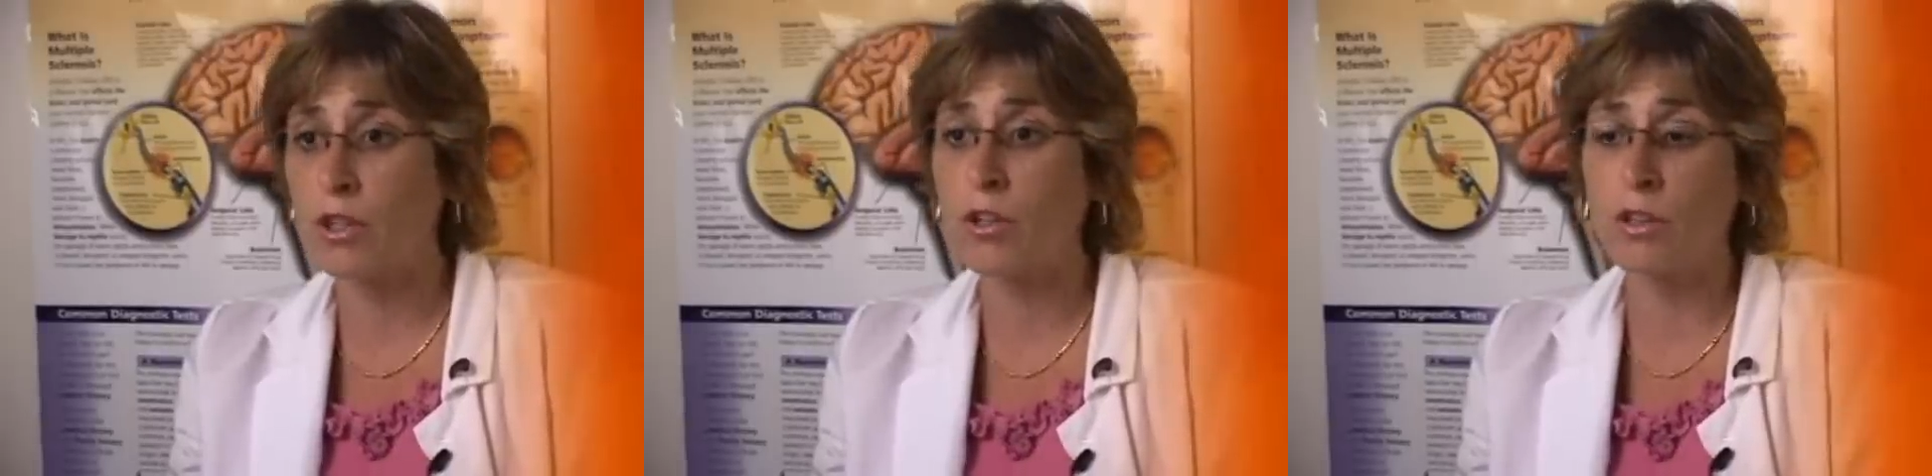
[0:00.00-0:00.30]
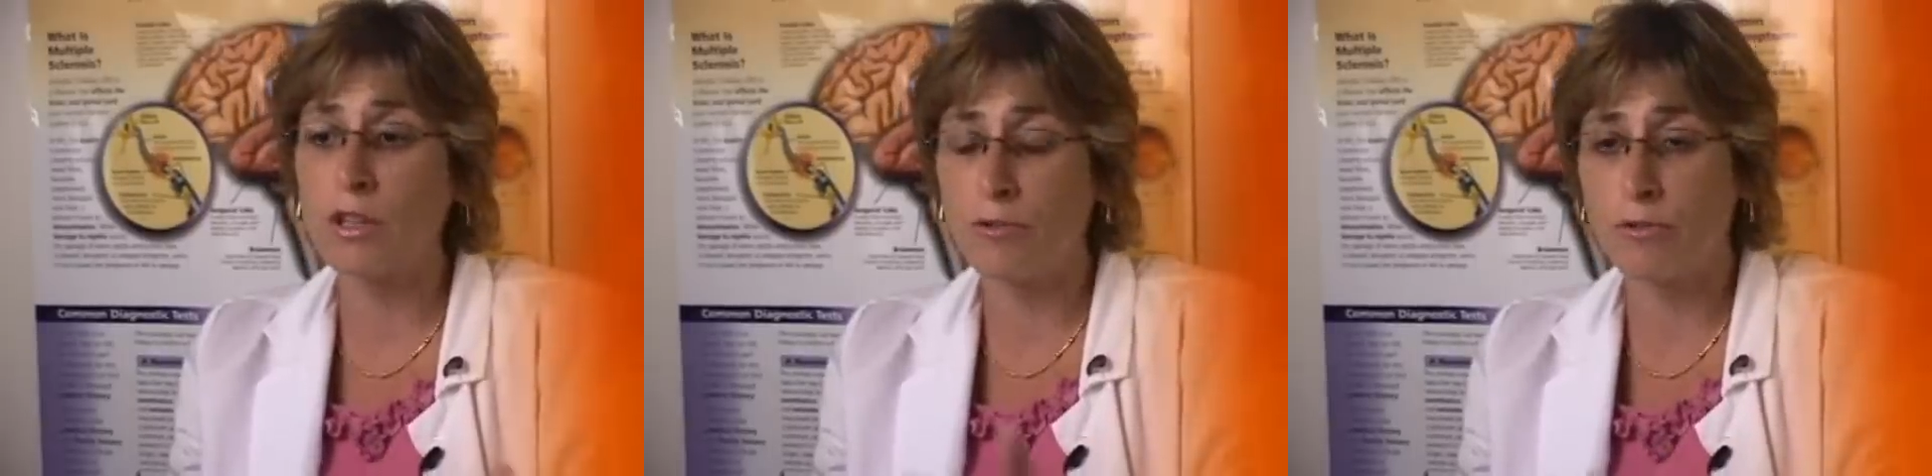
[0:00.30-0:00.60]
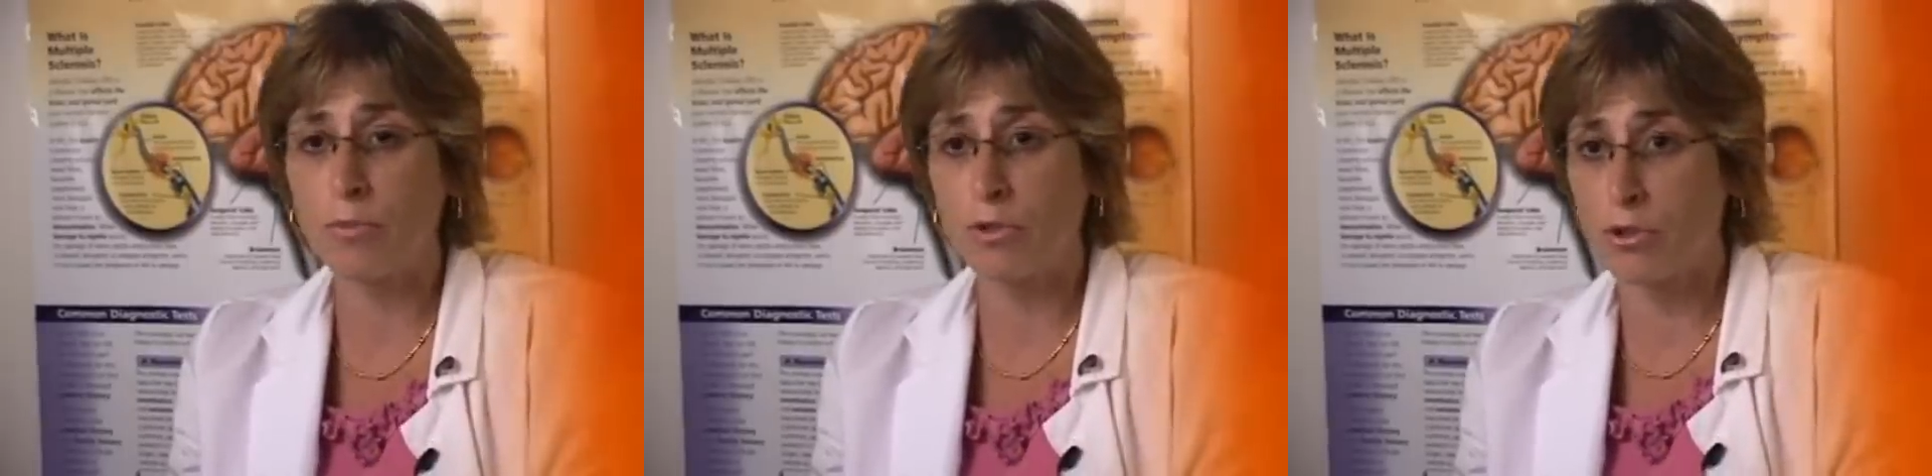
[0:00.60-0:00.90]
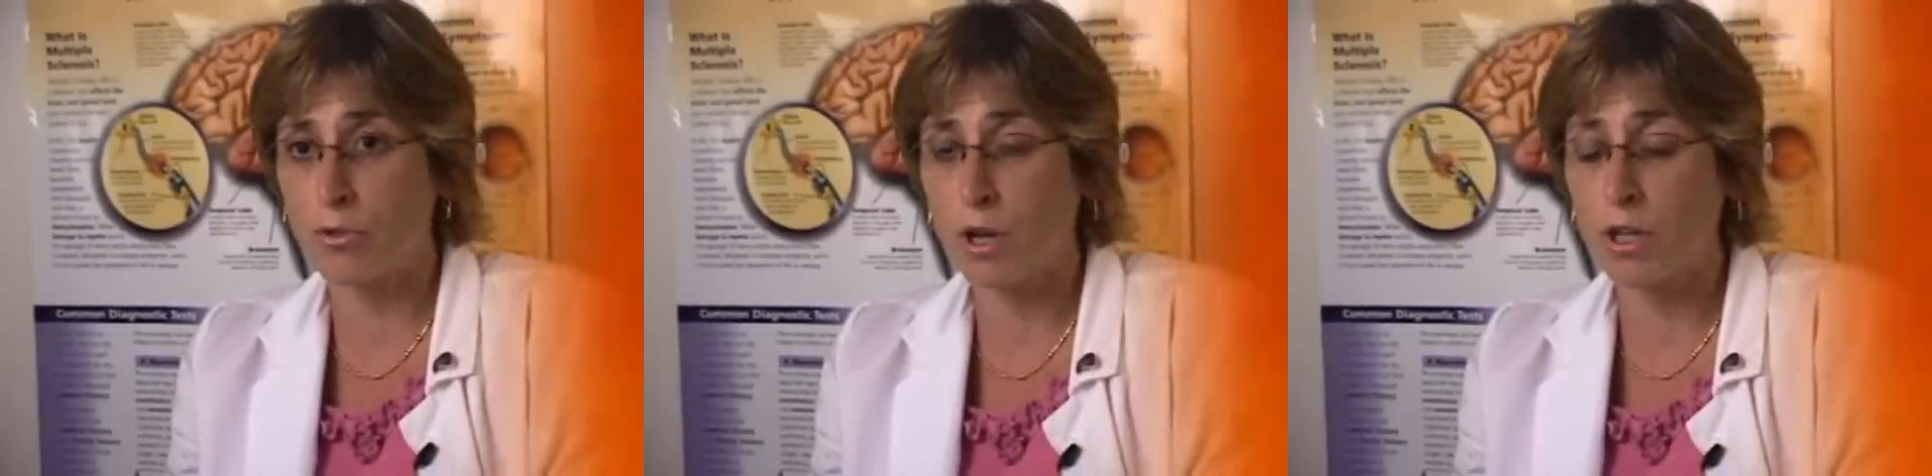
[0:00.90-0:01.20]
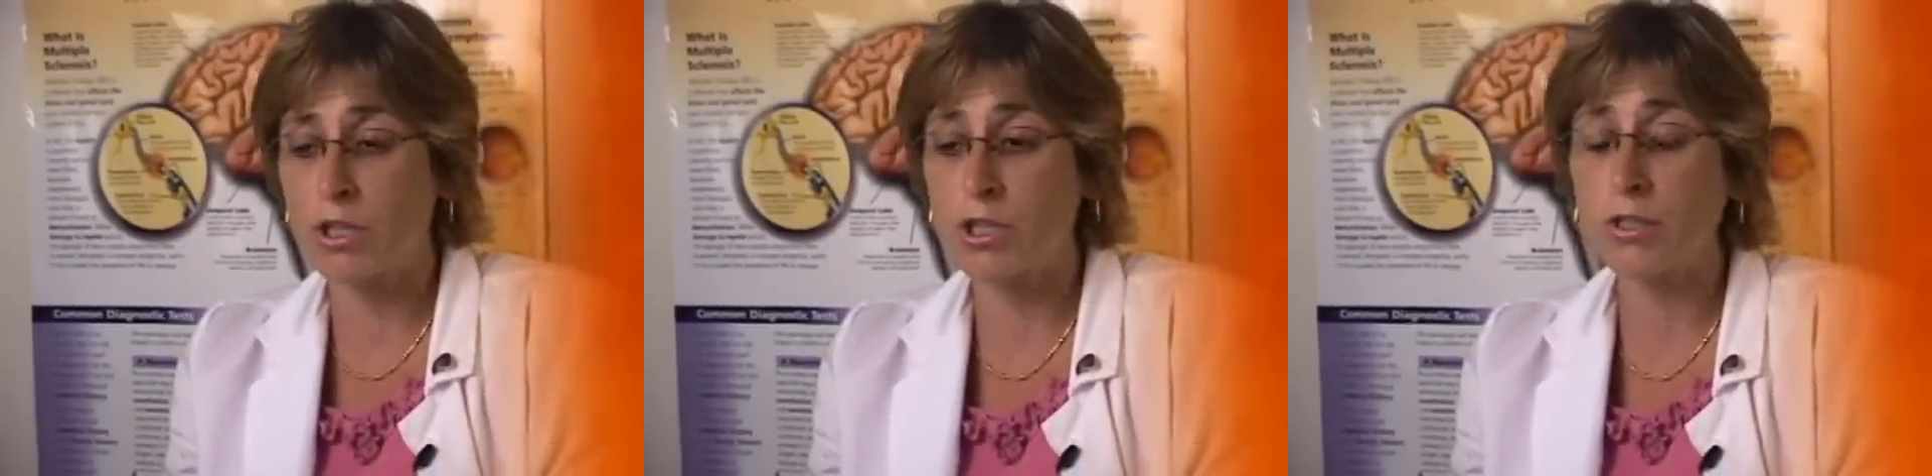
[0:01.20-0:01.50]
not only from the
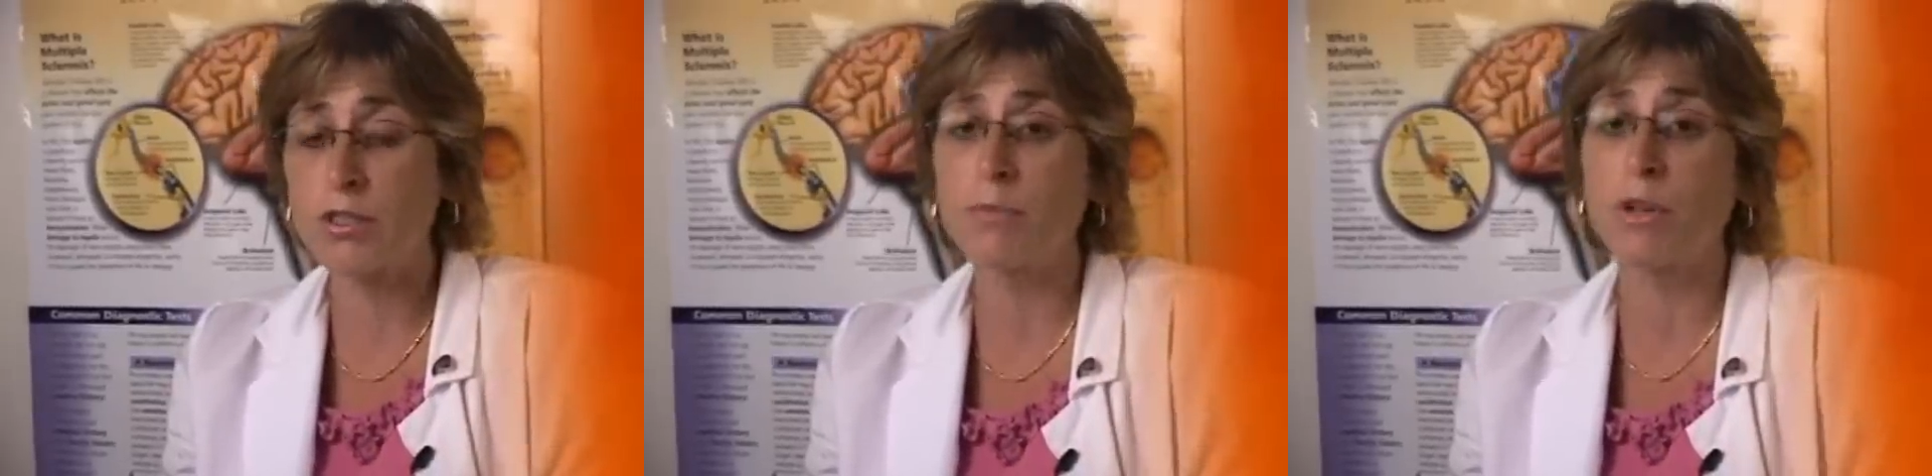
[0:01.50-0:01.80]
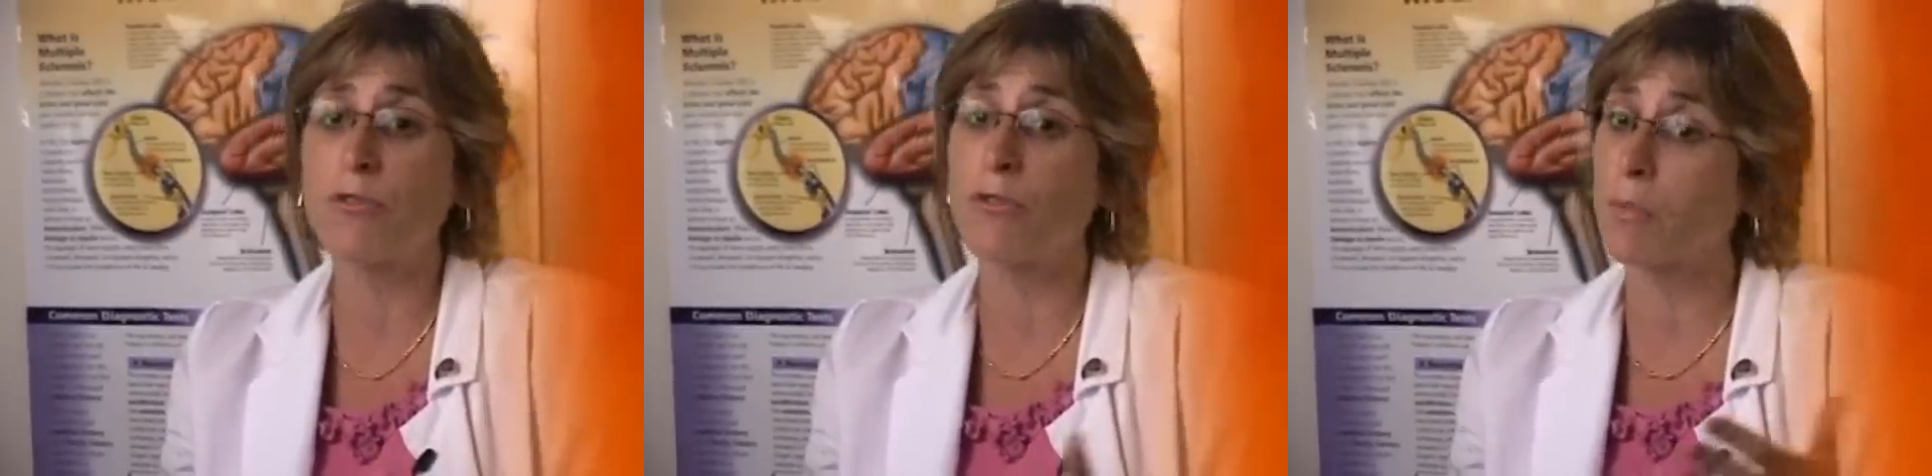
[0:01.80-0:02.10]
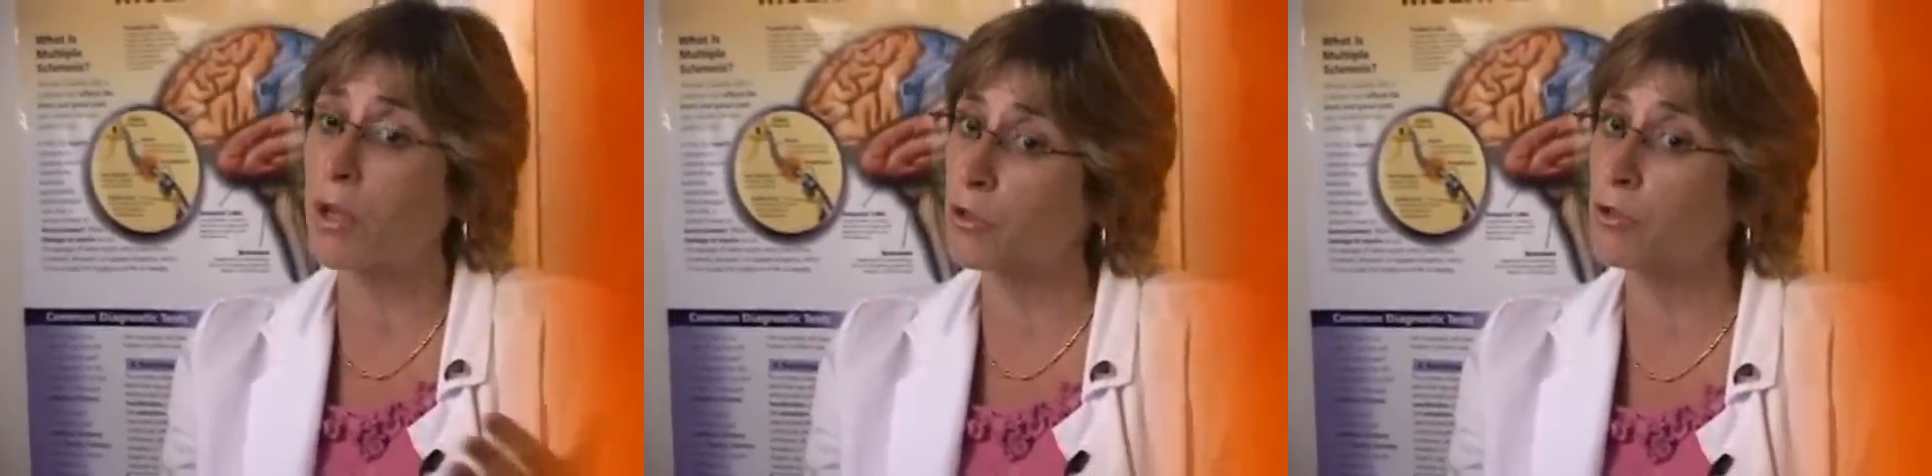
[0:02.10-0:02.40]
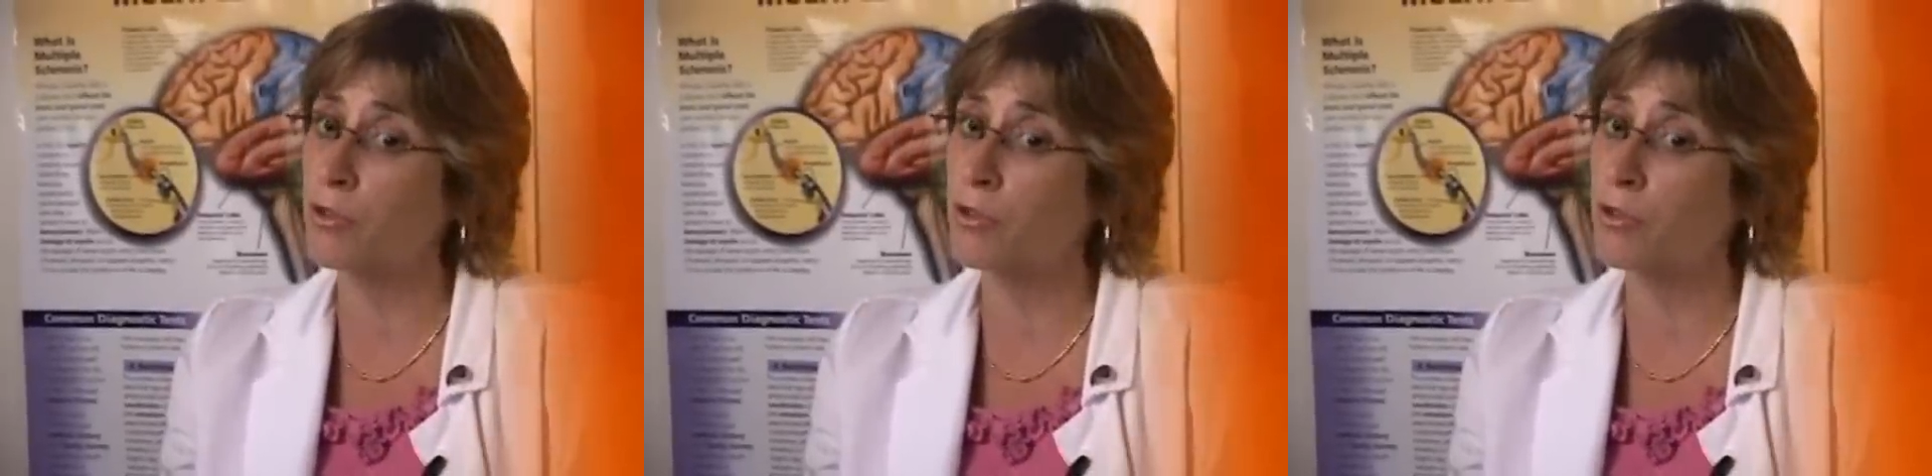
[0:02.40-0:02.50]
neurologist but from other